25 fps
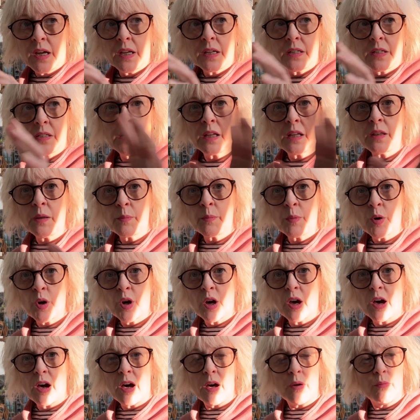done the
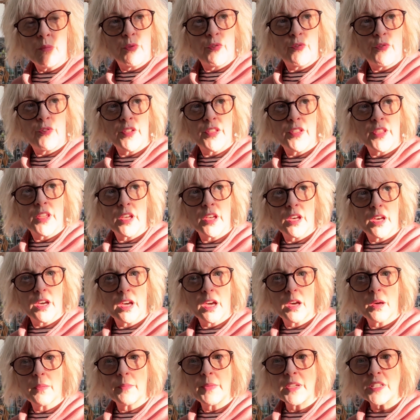mock-up for the
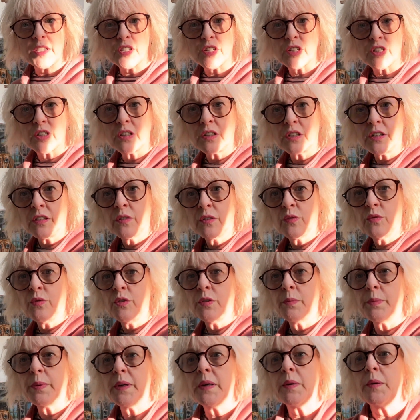commission. Oh,
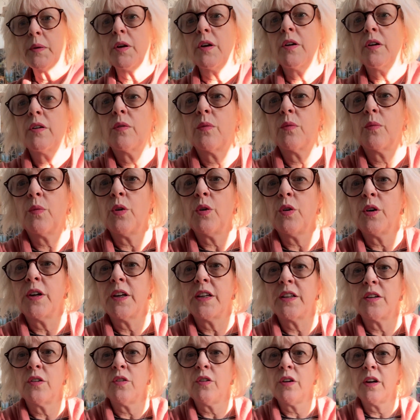you're a bit
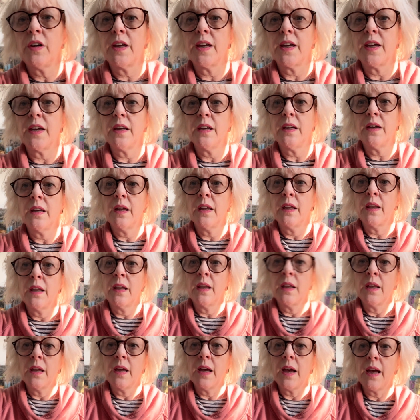wonky donkey.
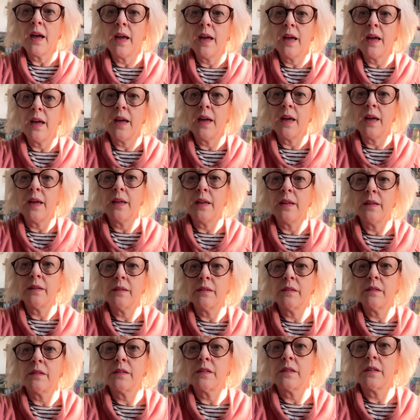
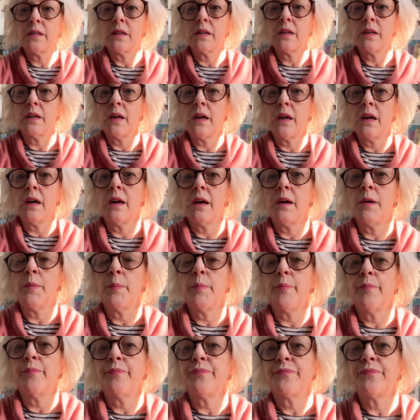And
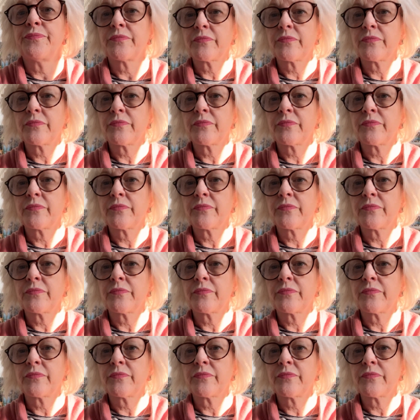I've